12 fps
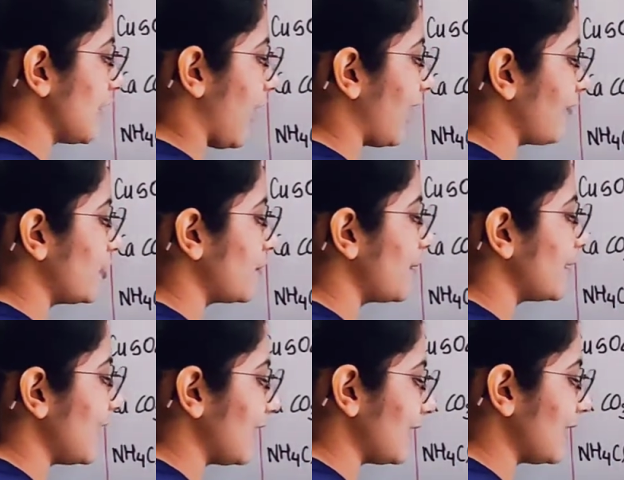I would be
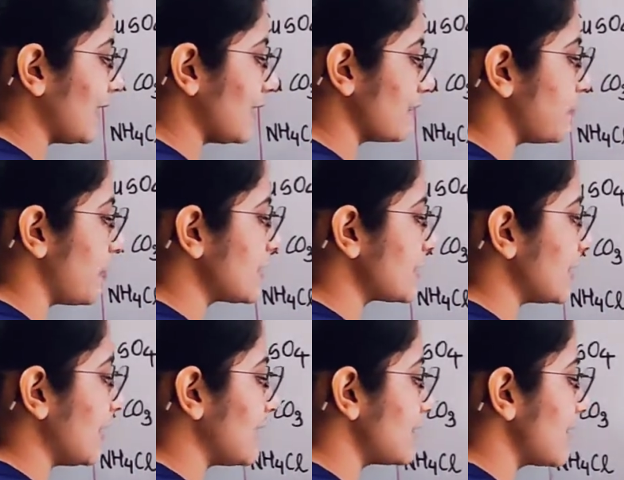taking, in first
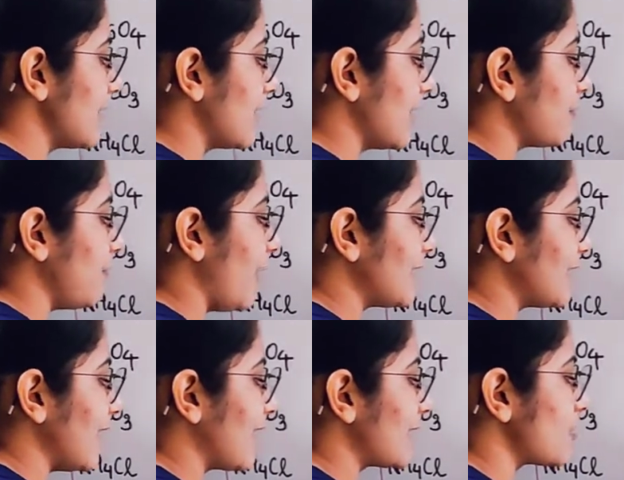case, if I
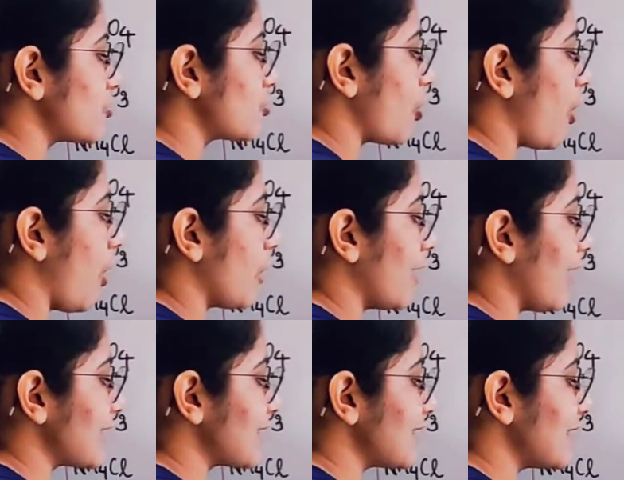take a strong
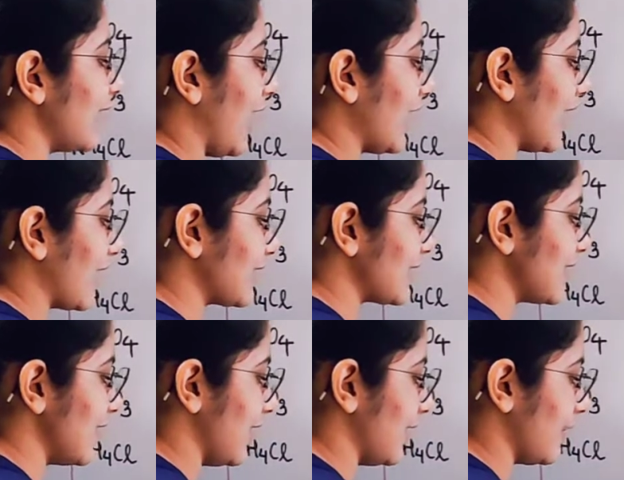acid like
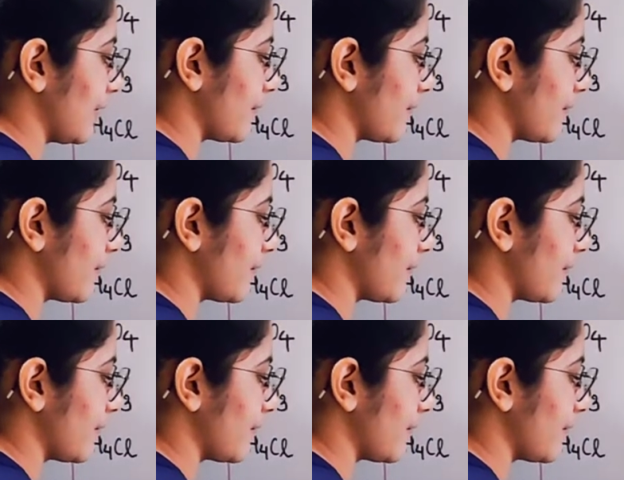HCl,